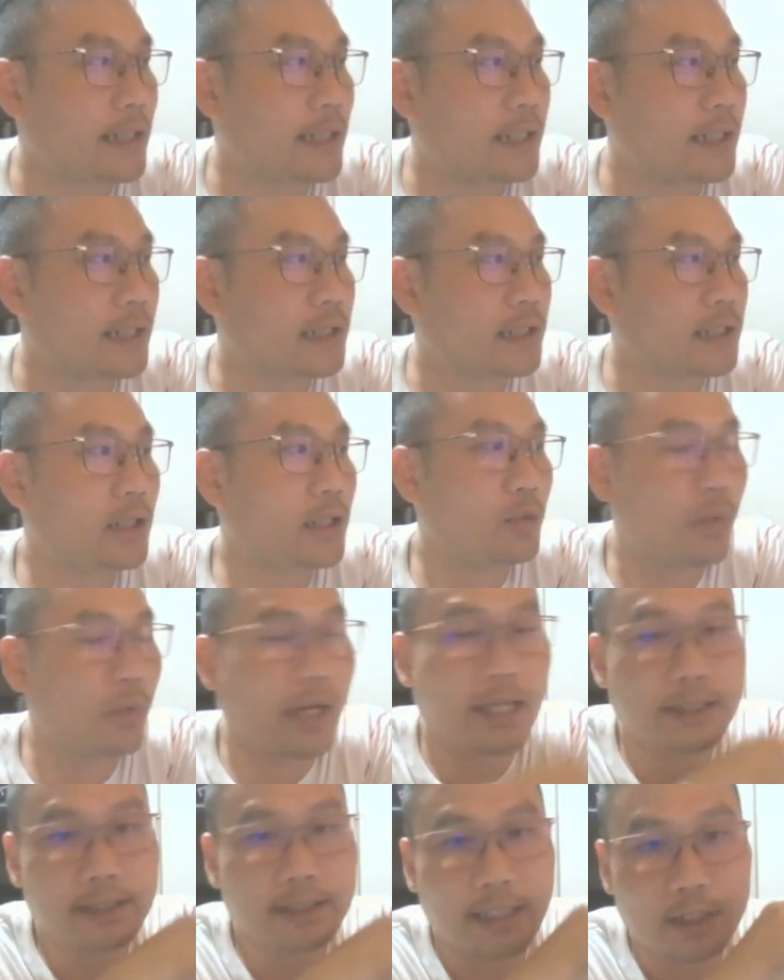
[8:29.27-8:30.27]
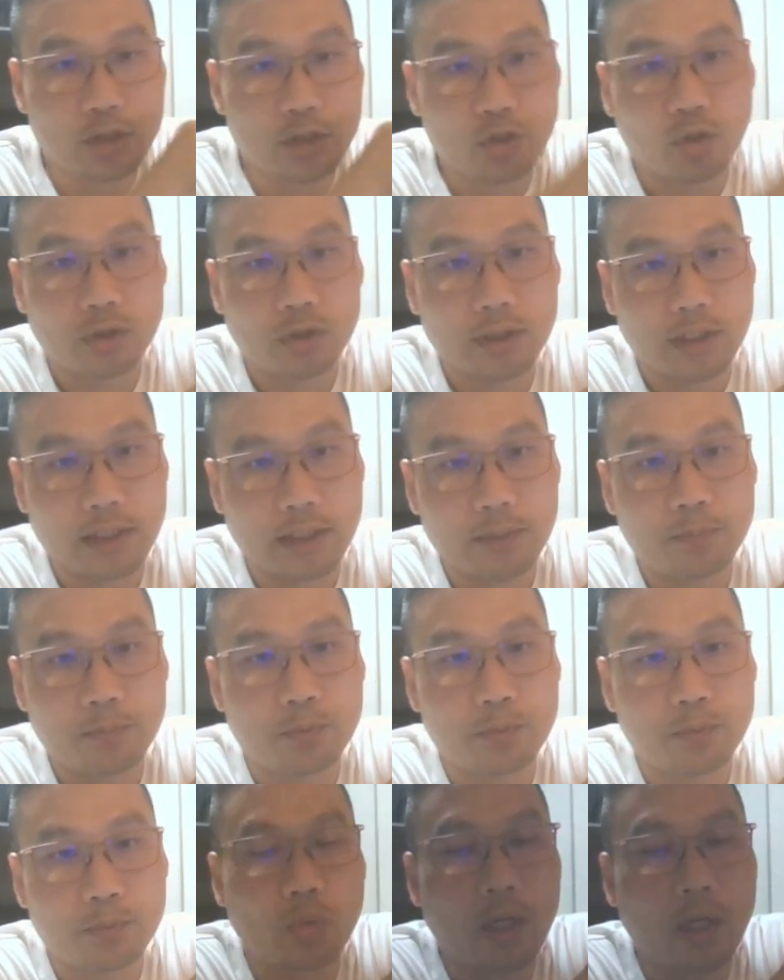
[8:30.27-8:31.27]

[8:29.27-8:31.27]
section here where I say I sort the input.